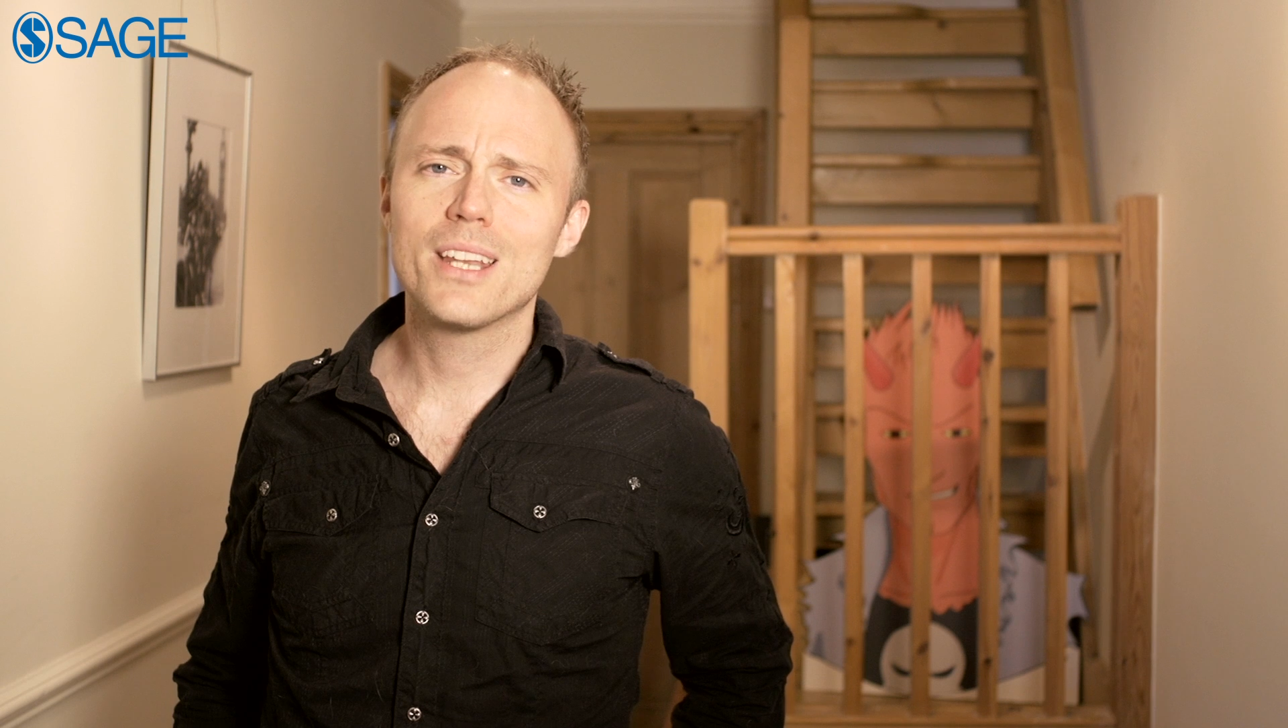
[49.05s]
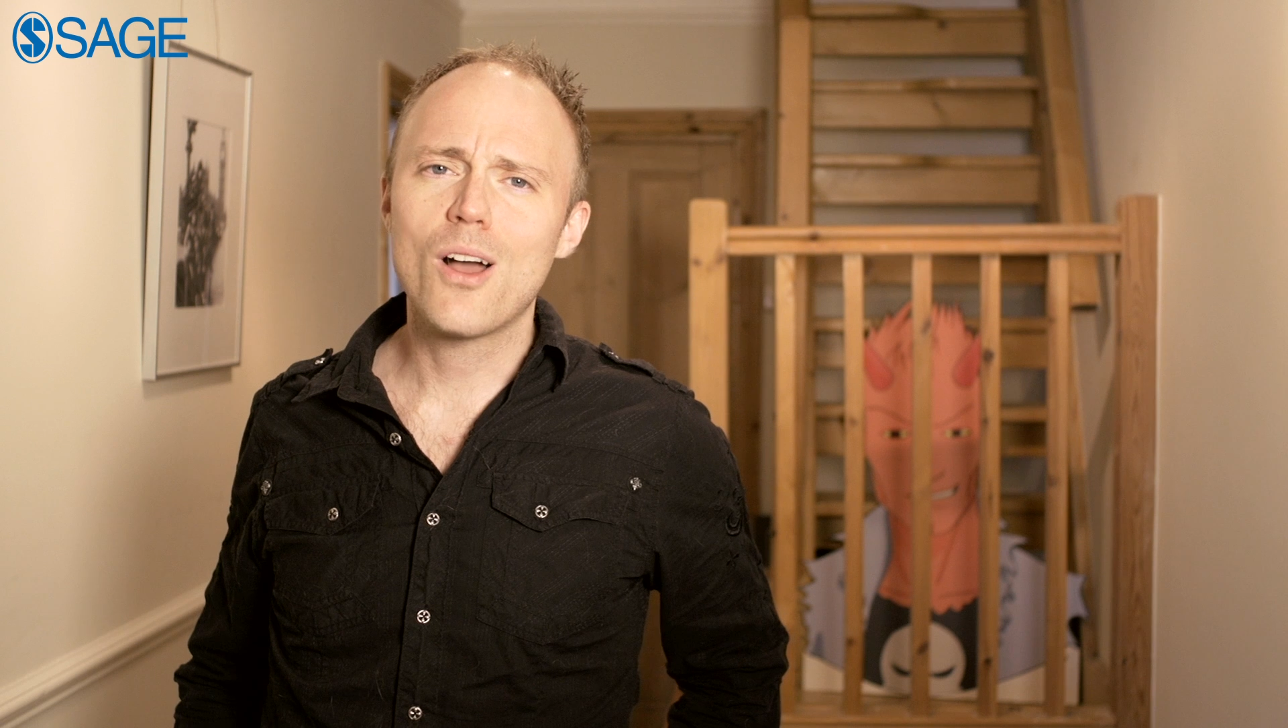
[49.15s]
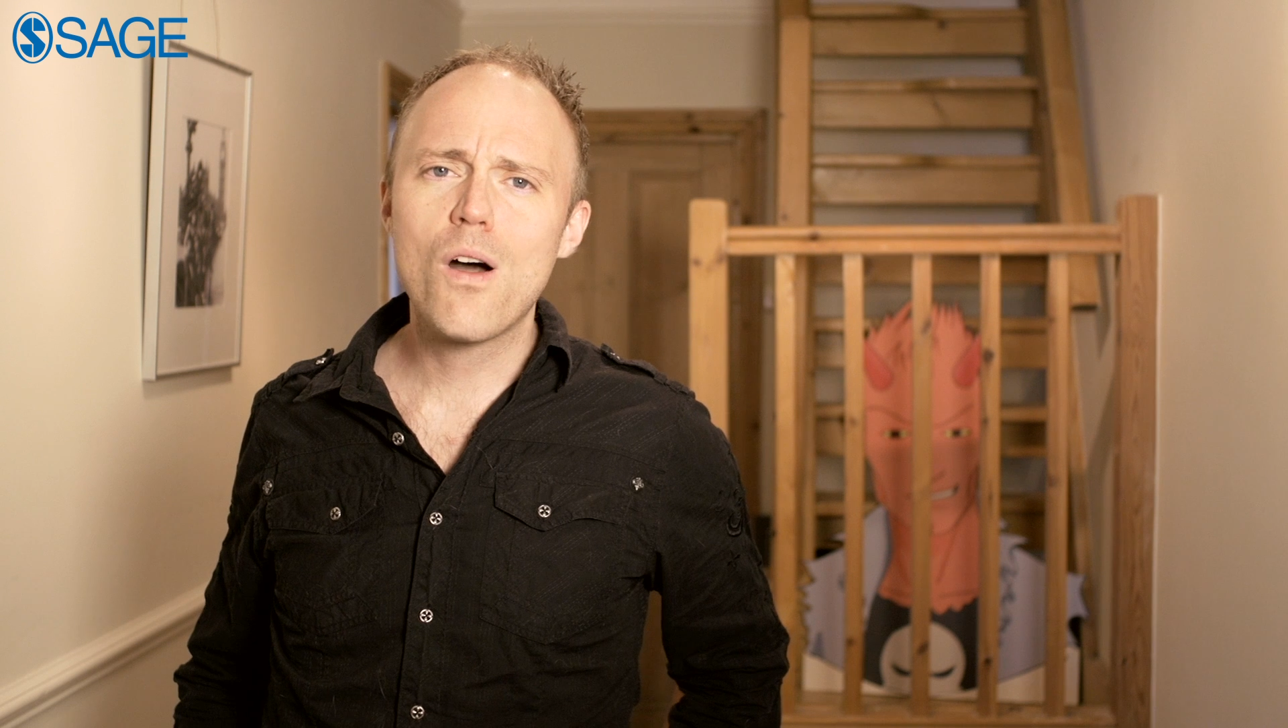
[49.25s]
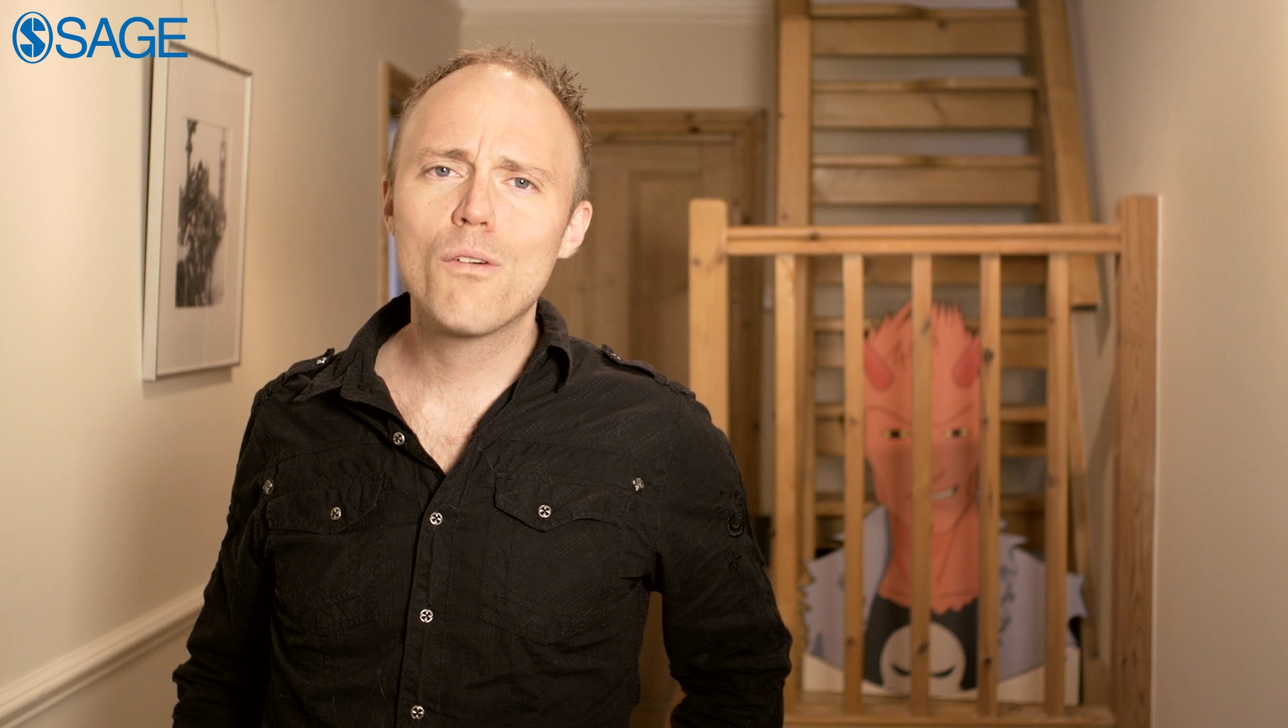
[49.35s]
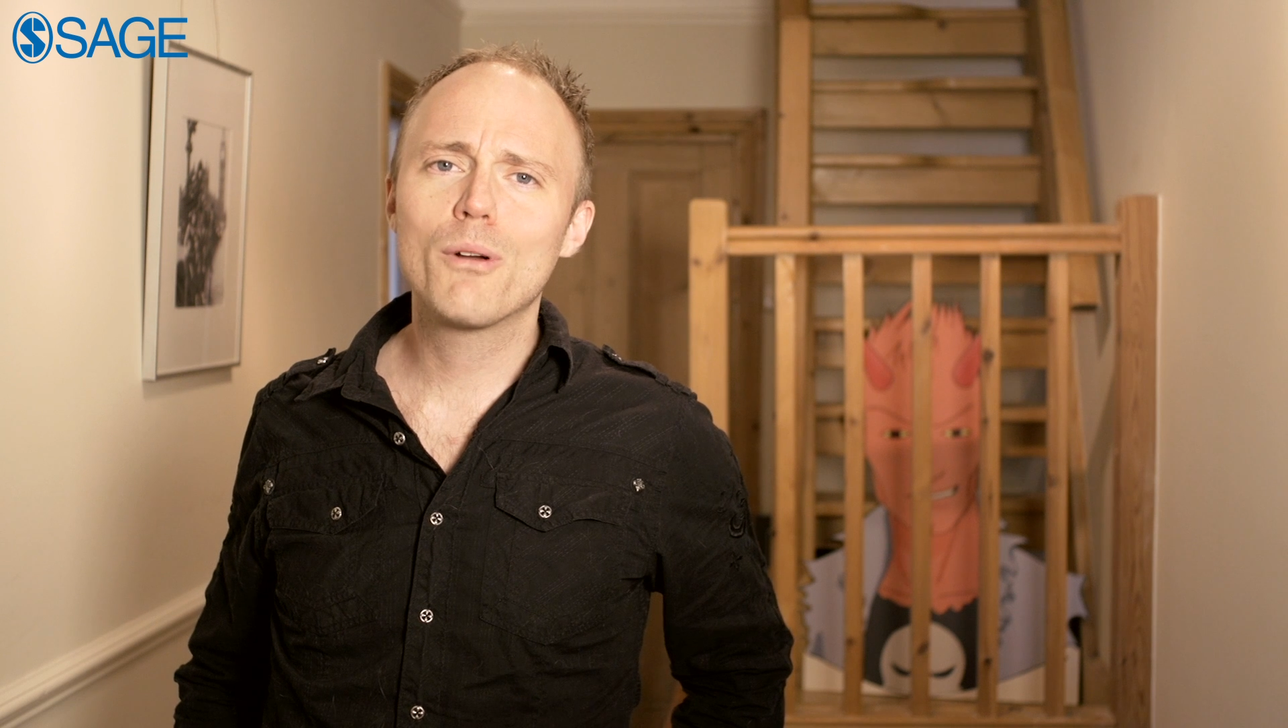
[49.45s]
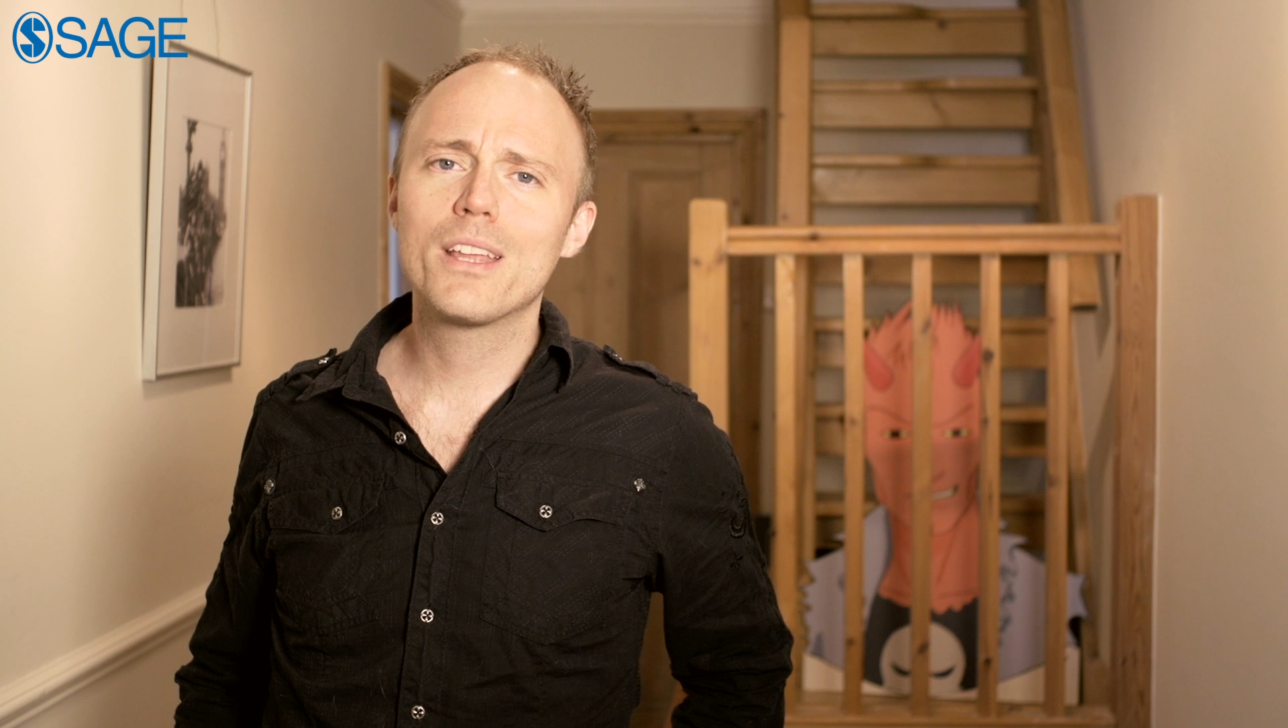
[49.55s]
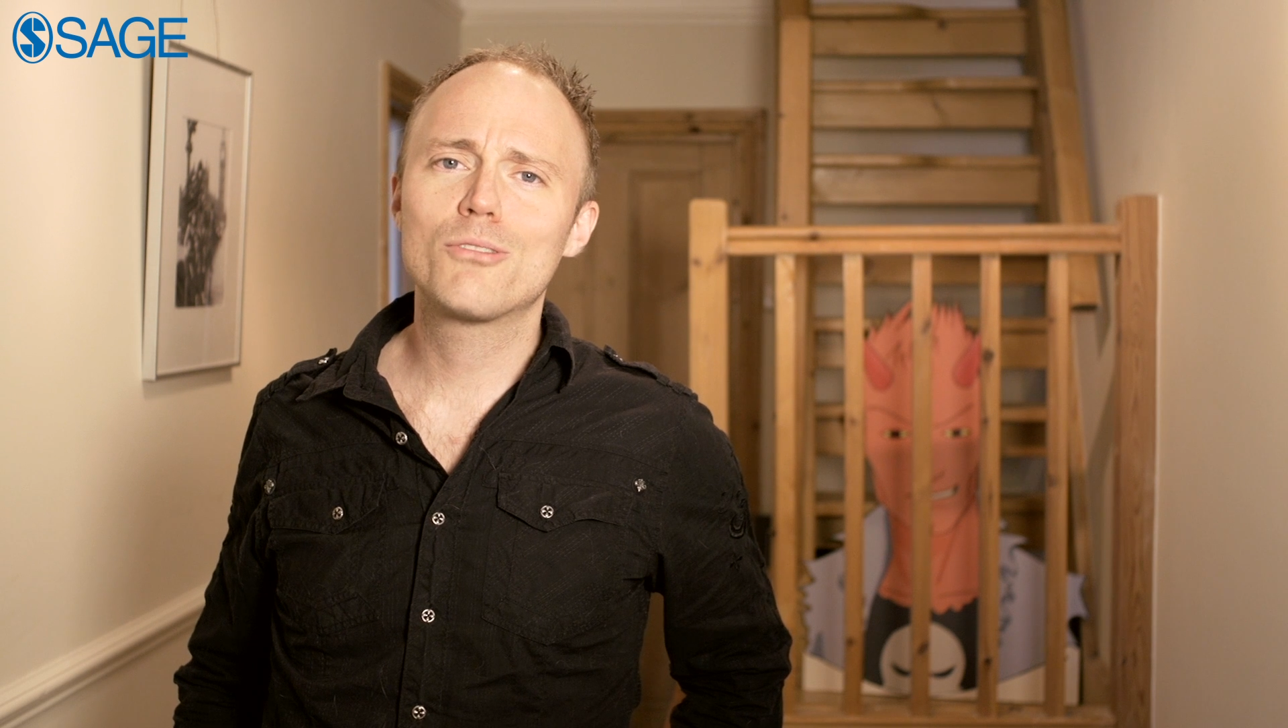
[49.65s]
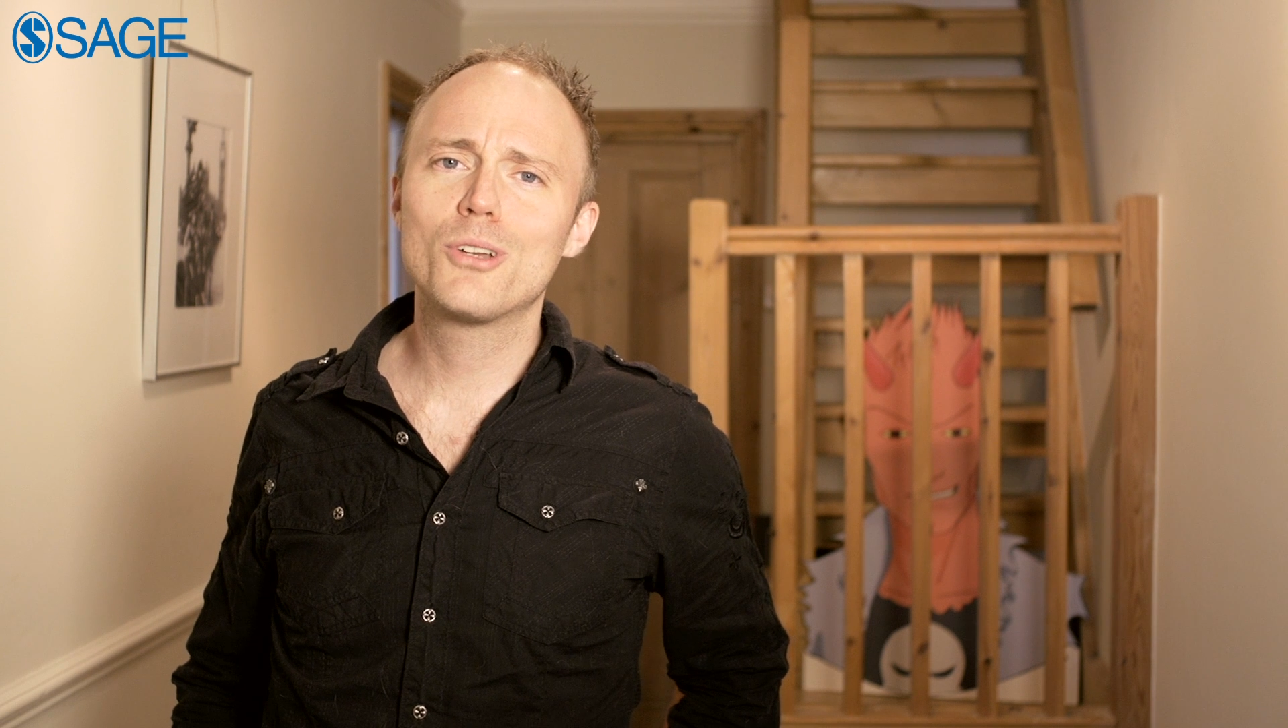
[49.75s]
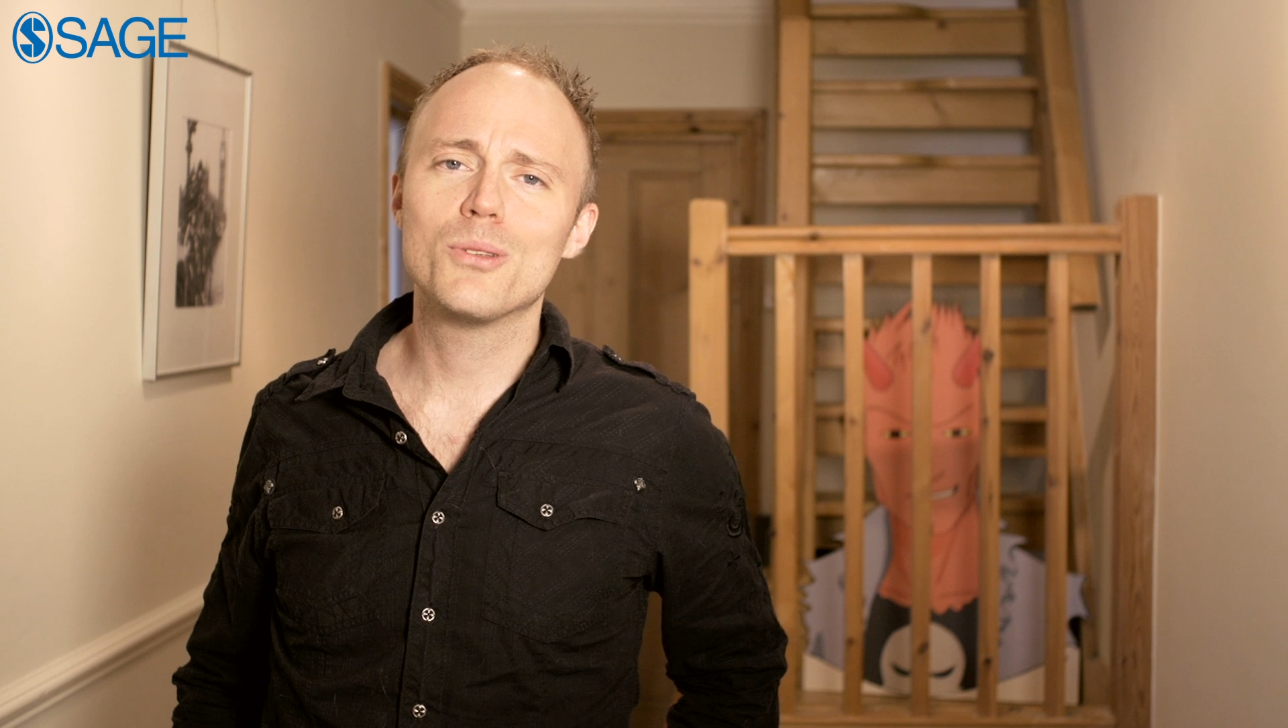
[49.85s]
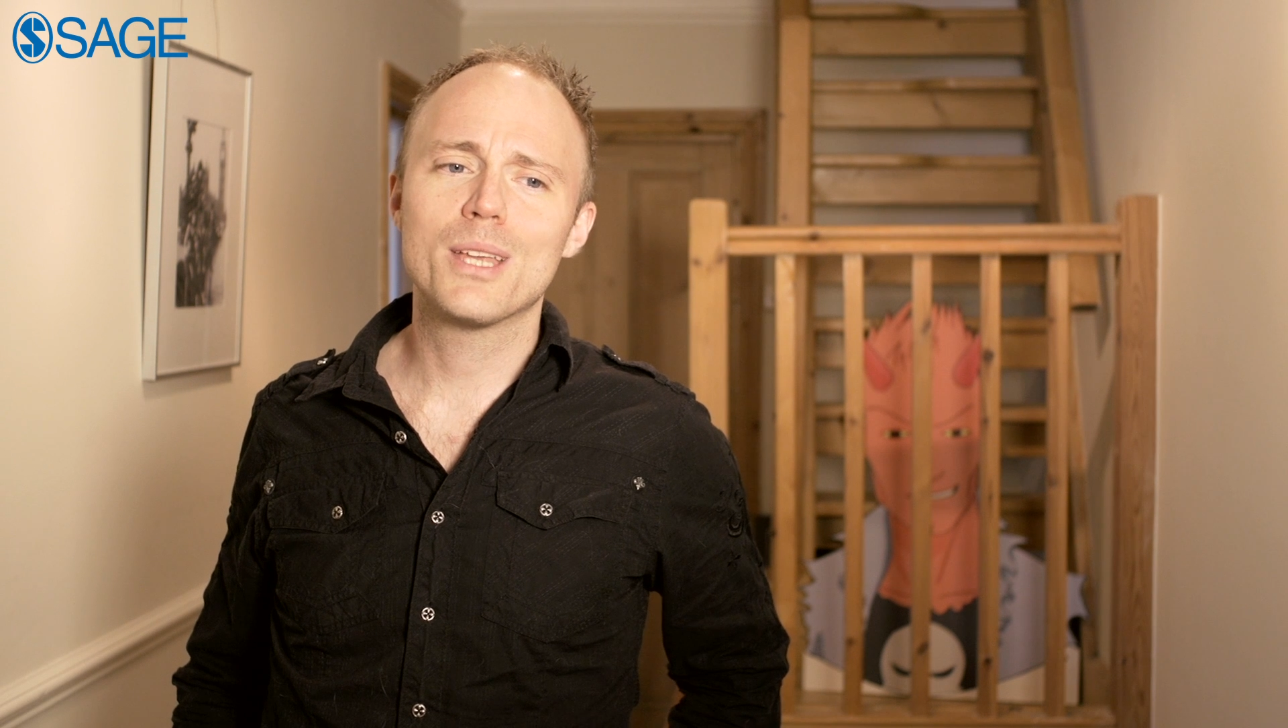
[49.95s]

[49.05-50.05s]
and then halfway through